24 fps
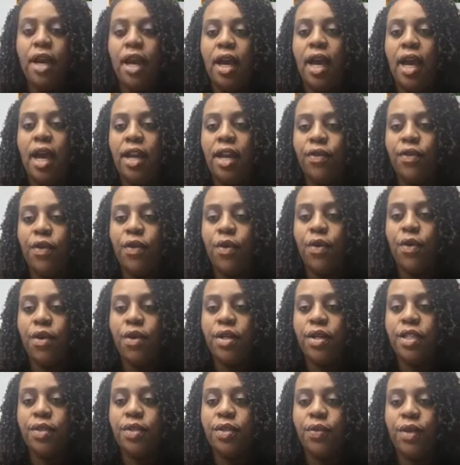And of
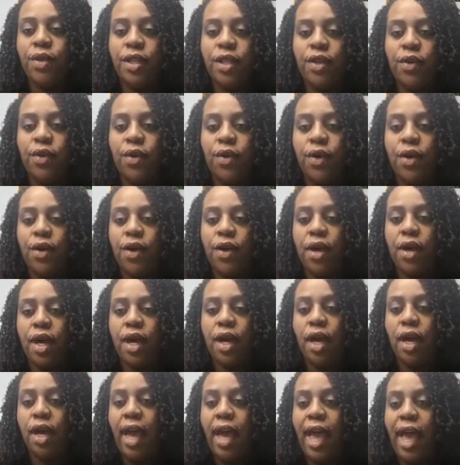course, with your
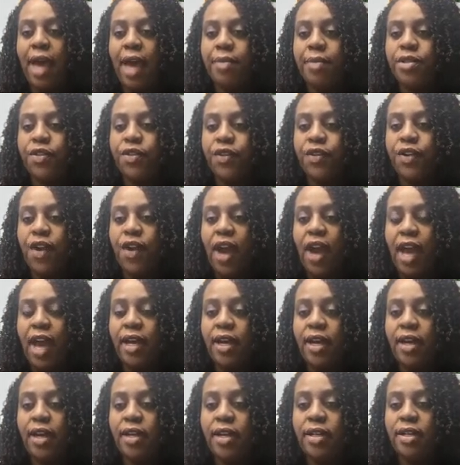apps for your
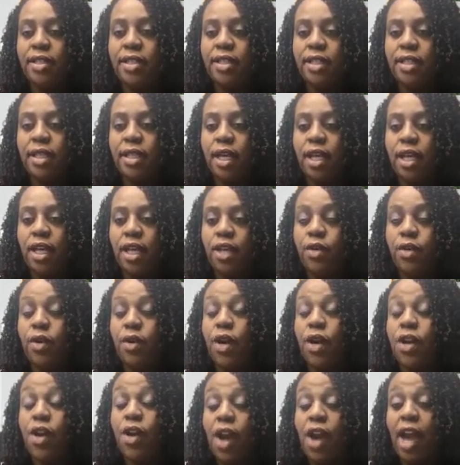icons,
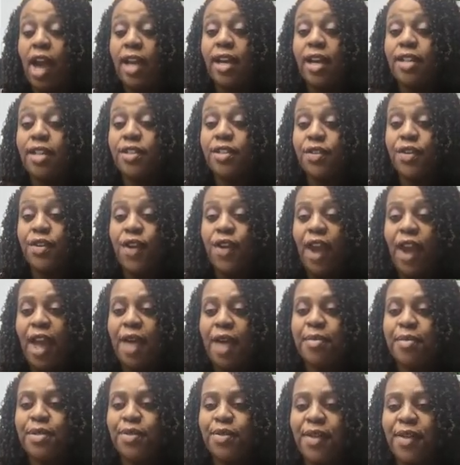your icons for your
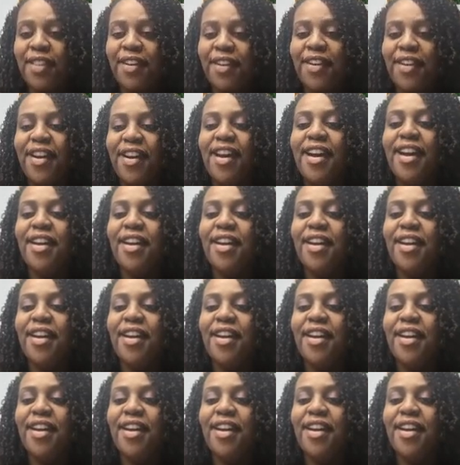apps rather,